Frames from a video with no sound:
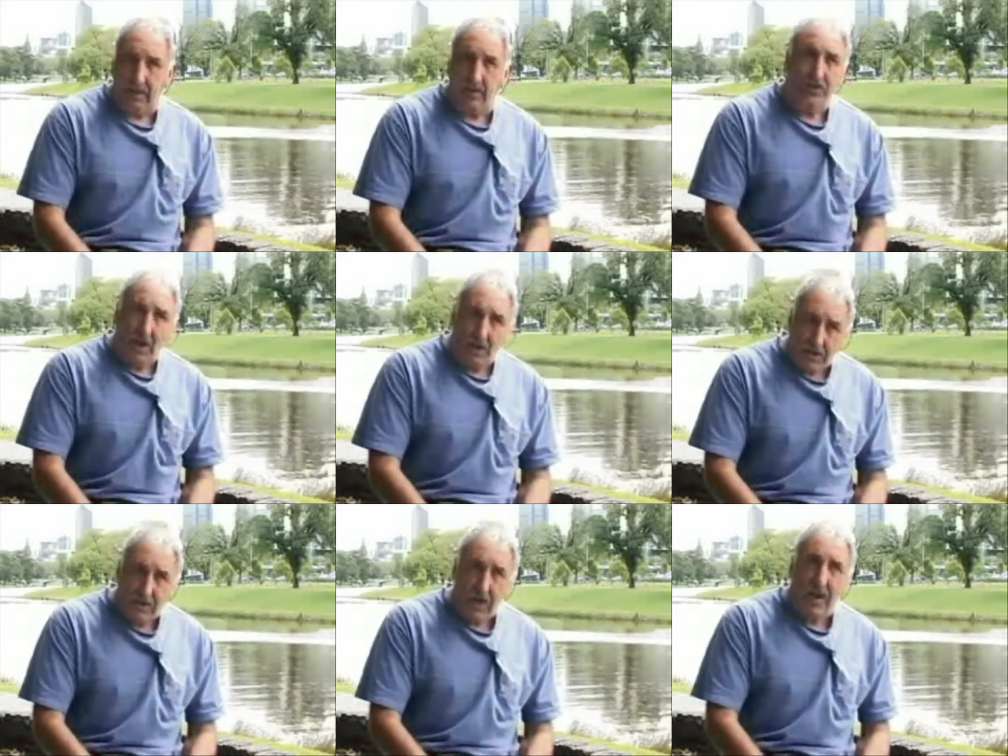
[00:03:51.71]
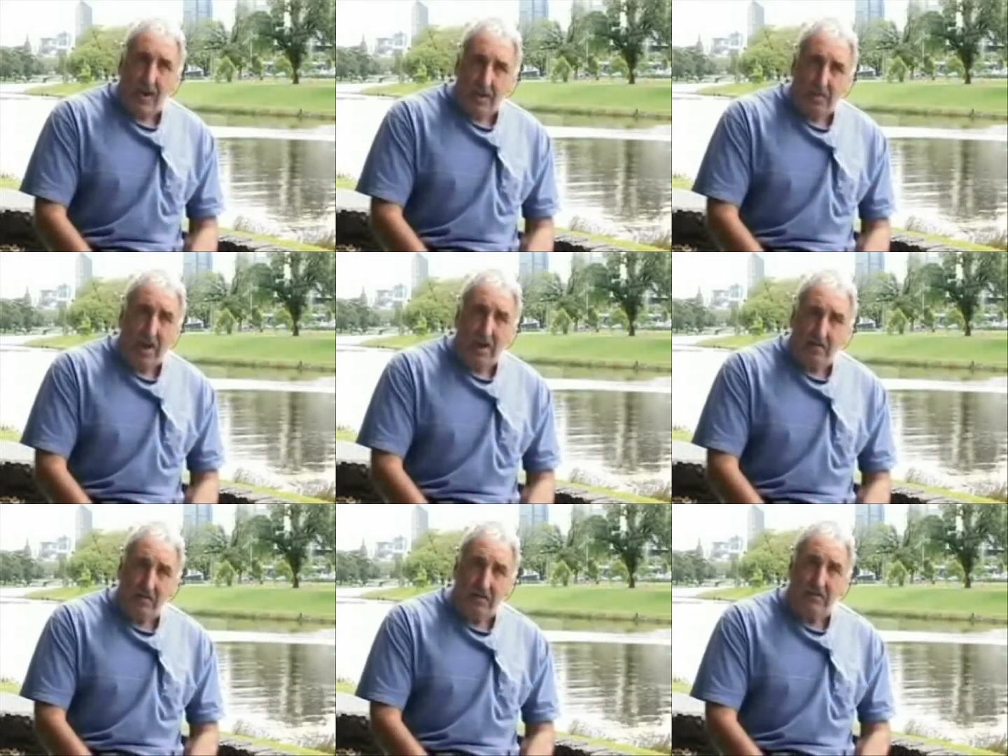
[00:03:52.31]
So it's only a
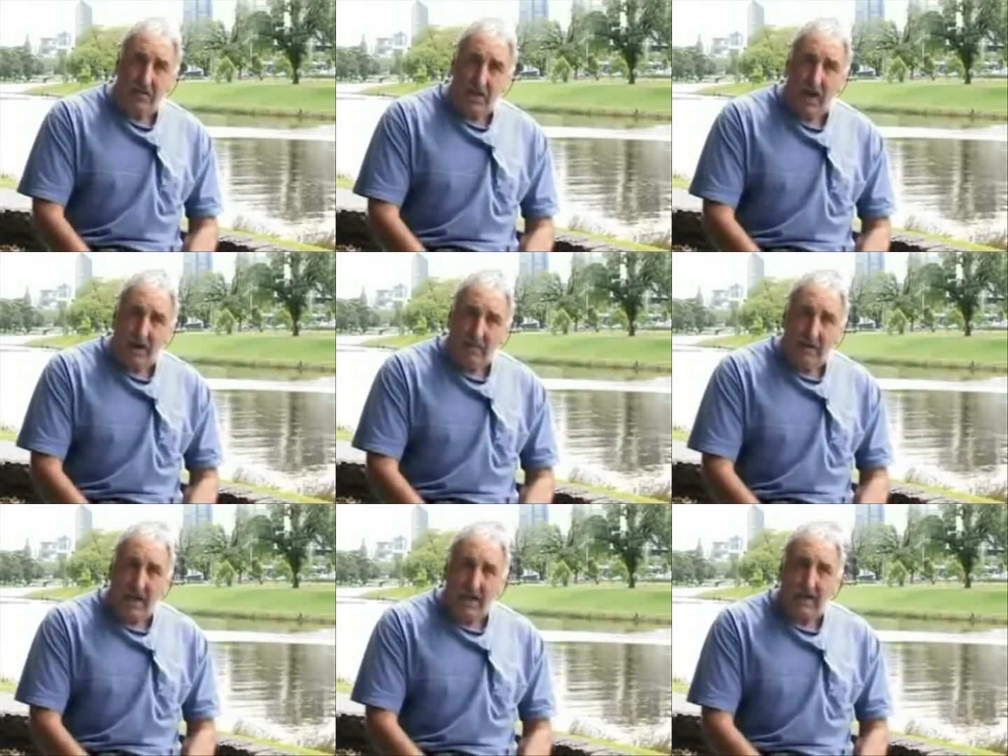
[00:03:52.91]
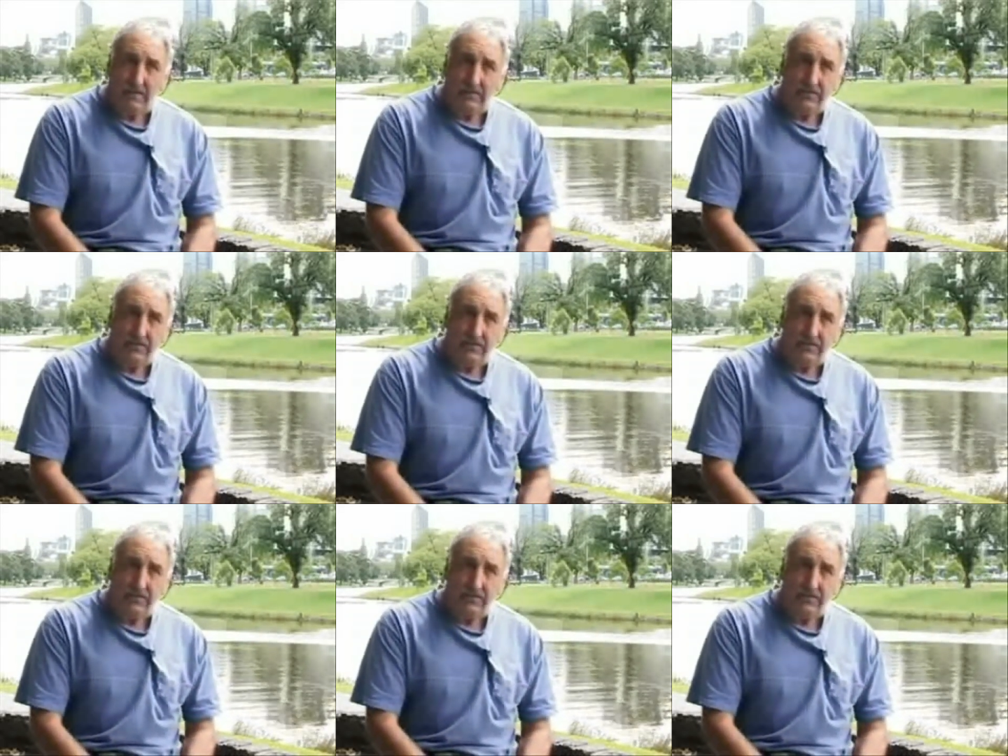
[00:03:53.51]
matter of time now.